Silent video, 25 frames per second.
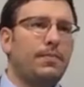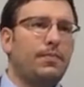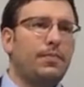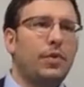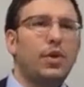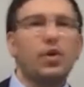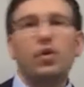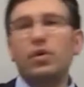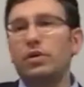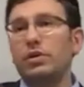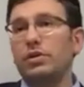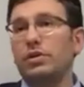
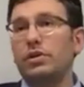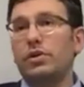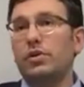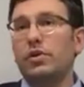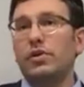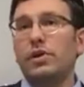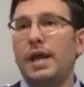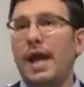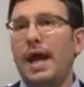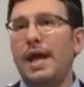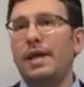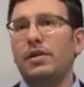
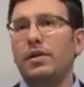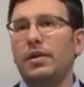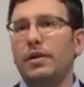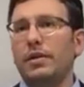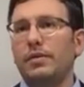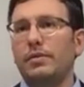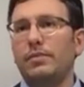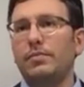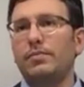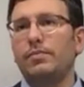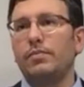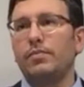Couldn't handle it.
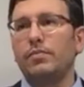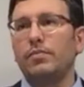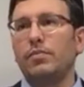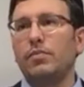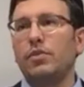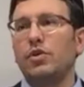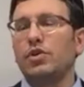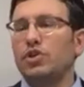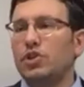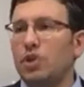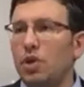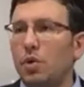
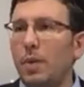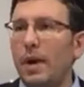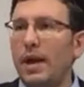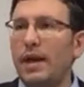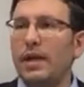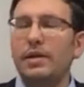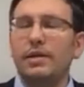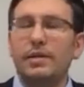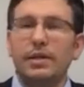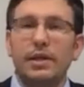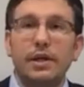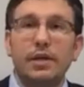So he went
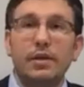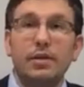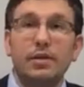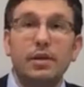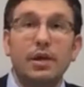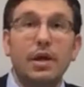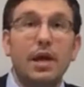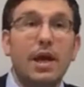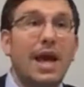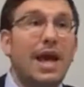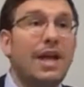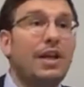and did it.
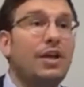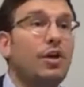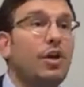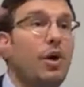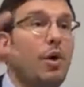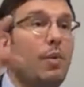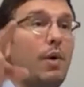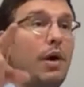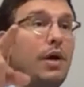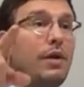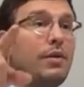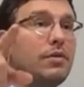And you know
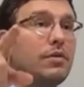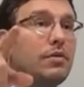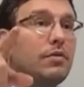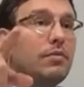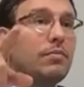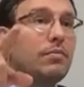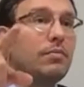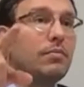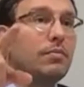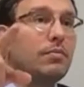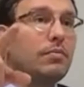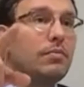what?
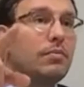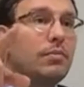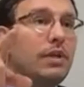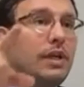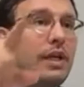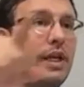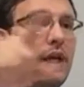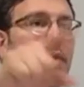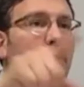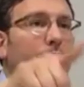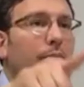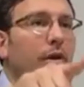Did
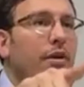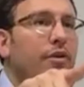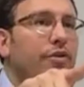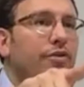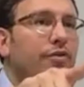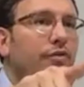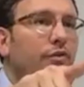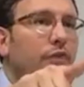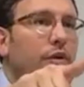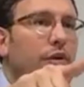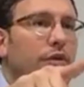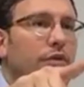he get punished
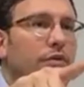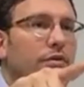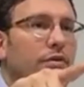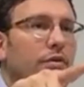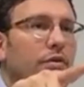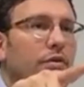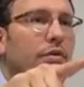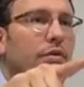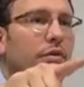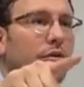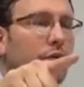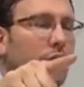for it?
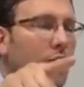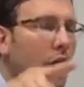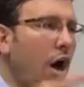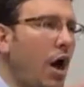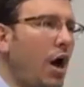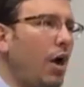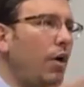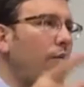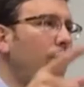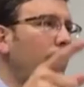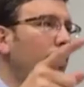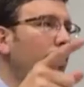
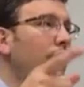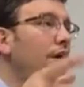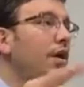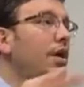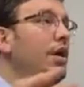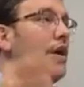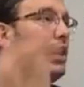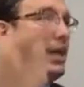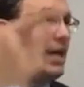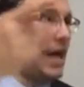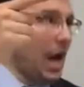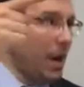No.
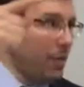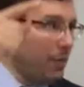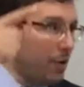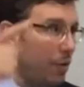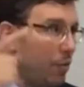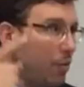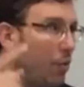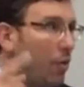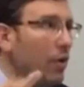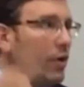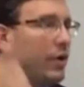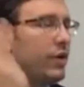He got
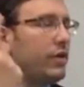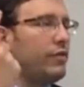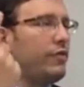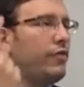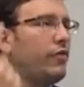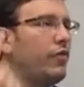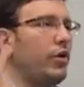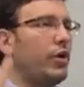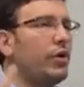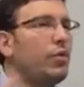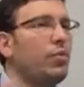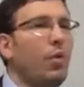rewarded
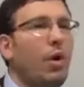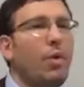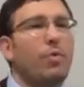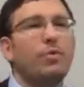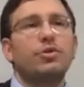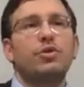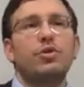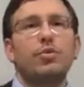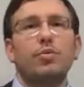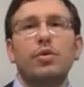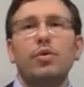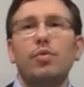for it. What
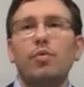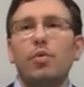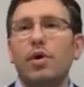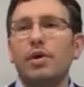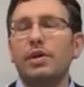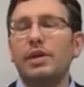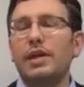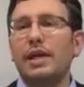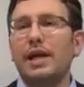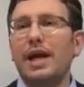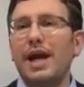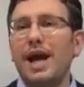was the
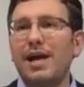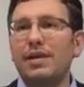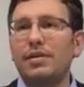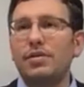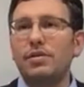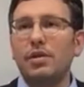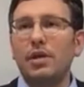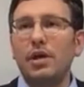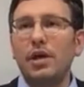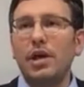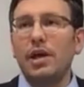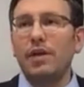reward that he
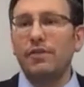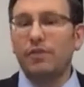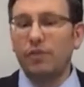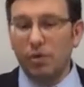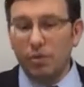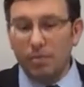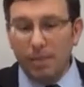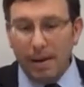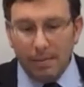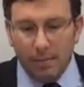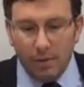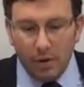got? If we
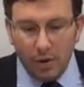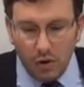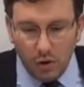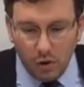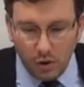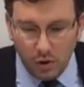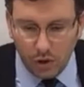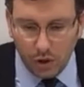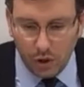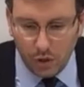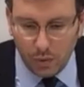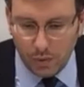remember
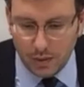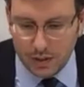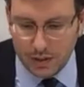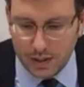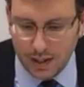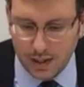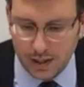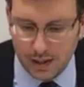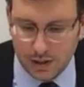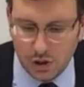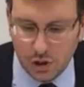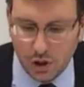earlier, we
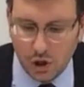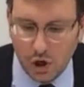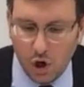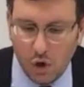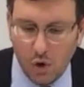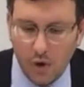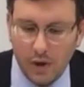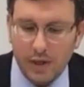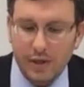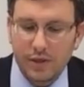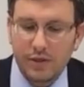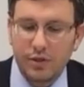said that the
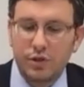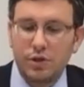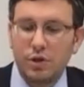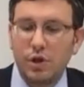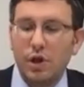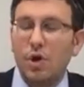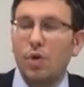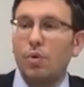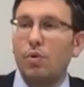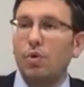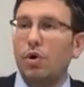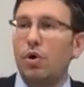Kohens
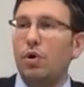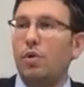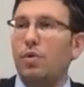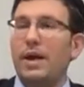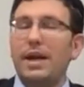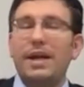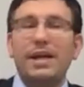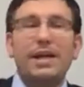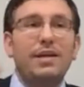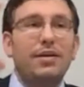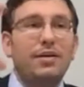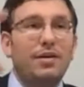were
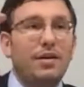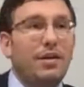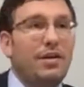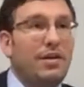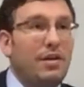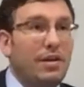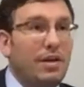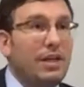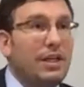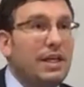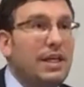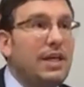already
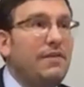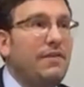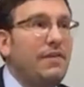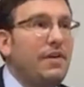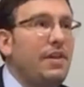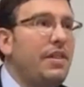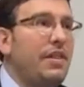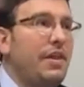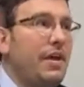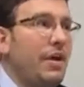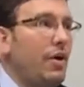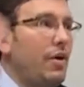
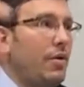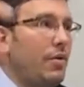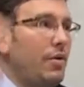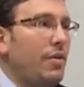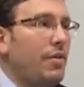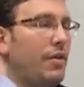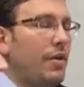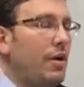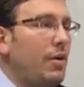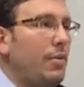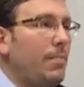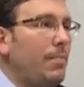given
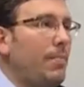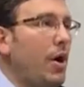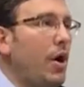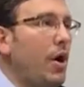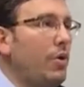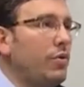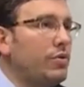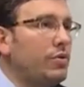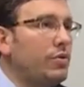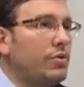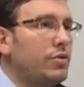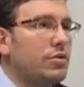their
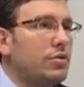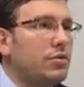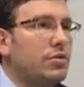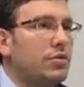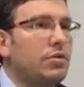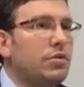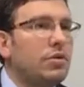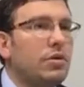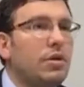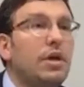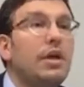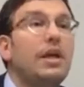
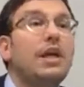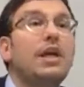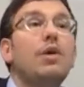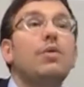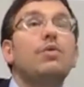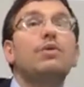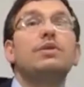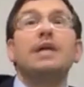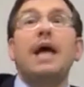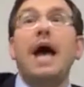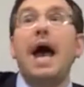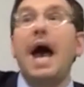posts. He
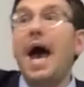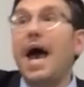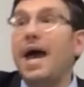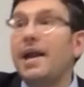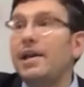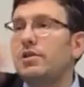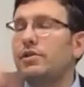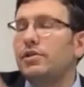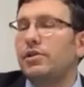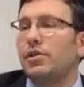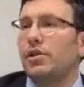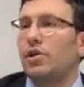was
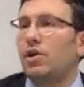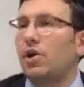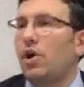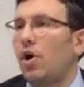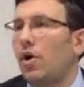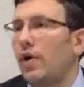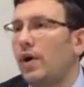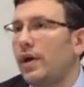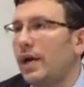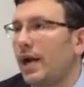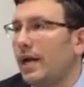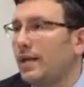added to the
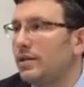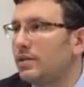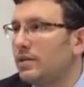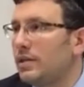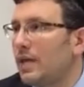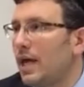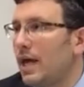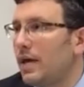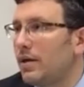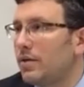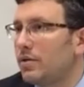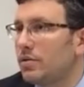Kohanite
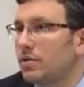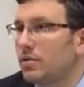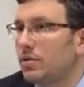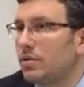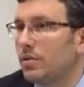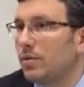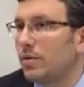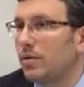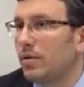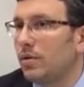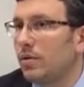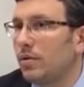status,
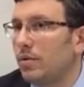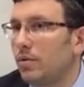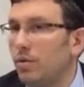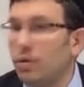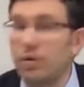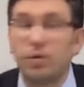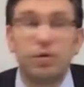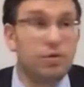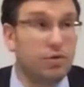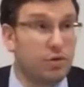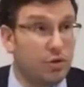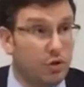
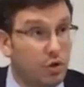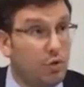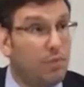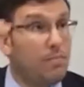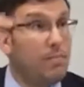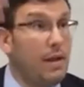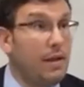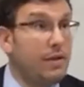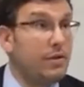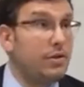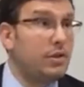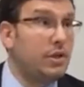which is a
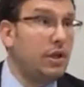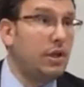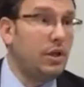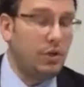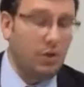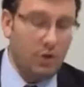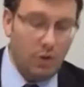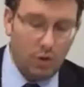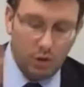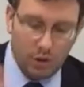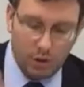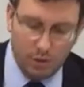tremendous thing. The
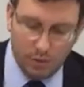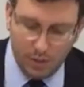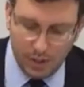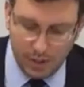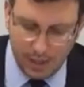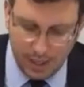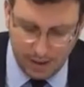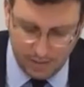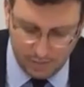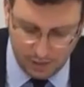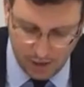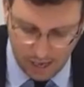only one that
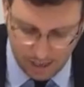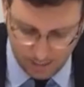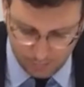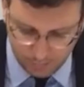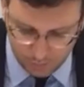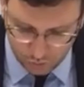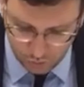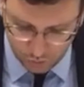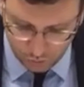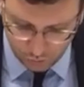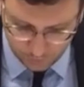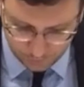ever
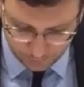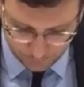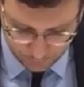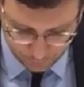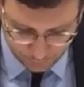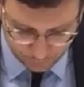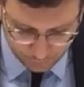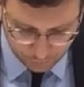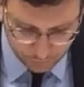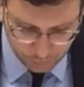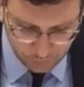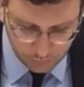happened to him.
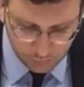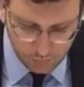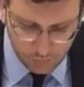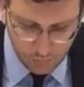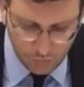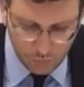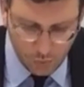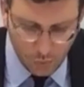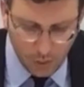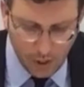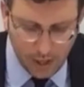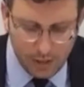
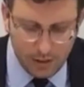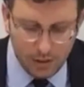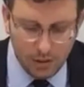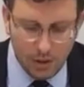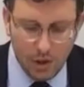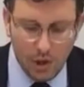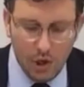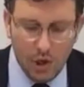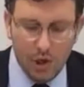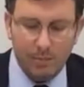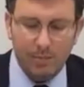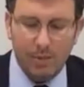Right?
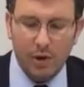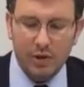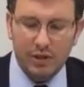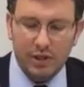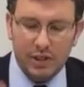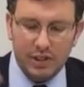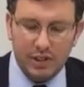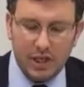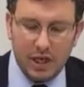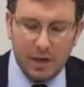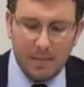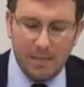
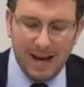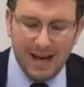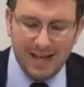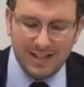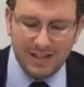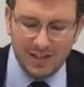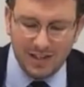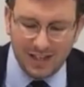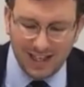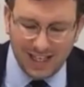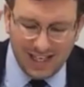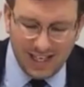Moses
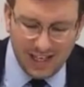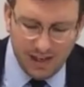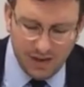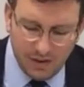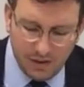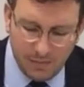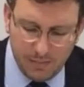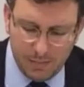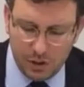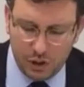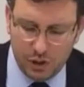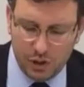commanded to kill the
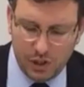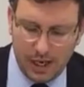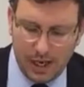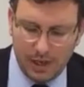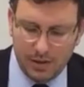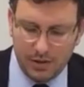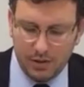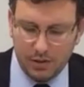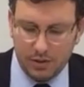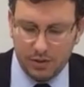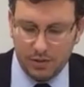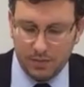
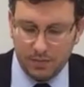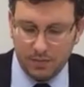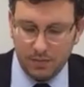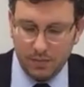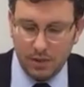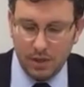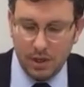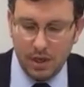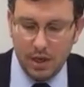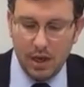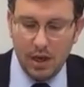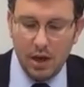Midianites.
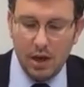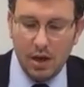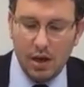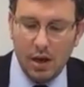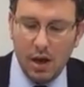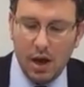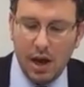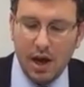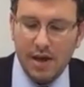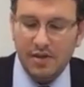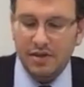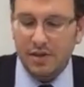
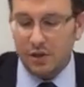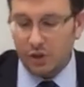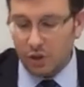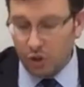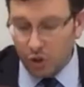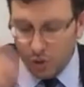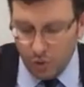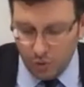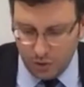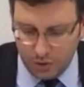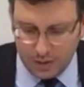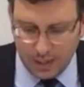There's a
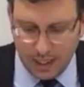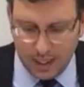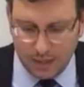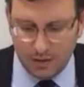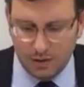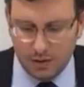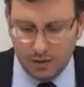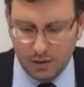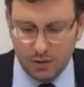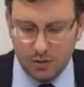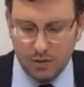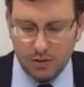new
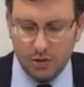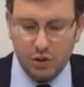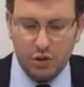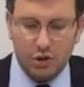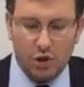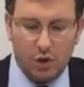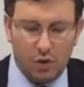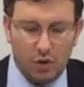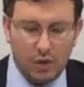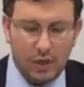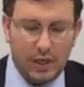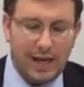census. The
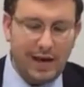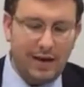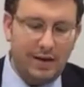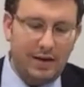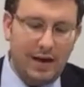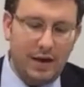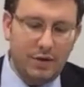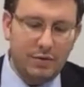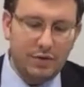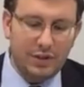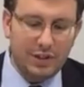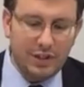total count
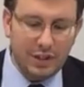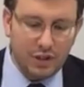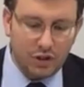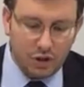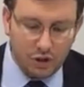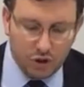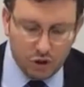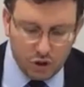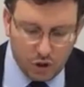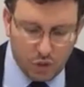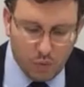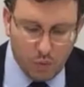now is
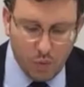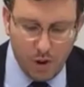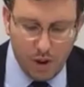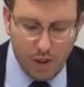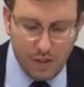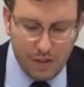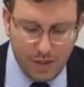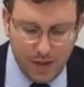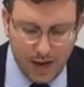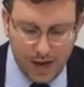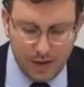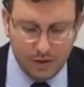
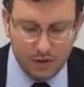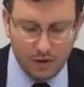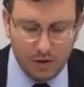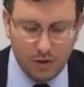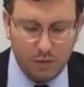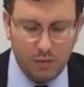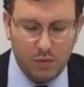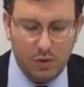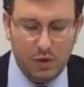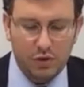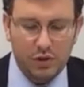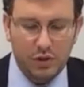
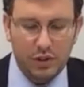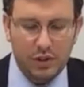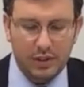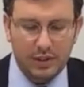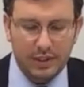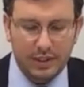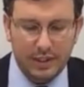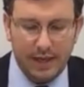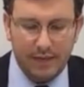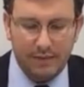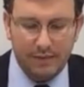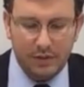
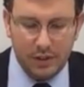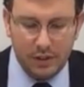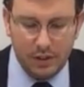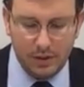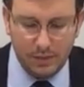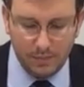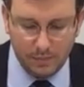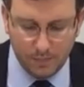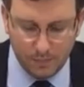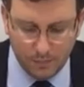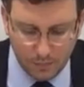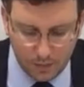601,370,
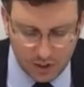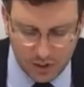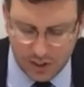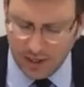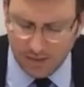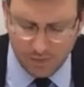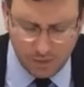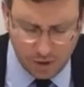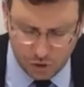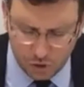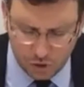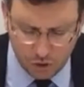
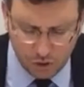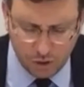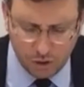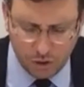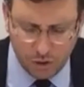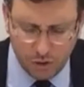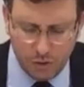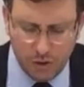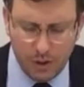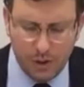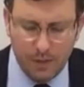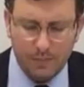
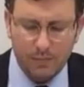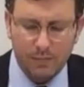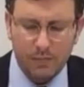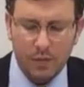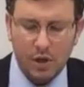730. The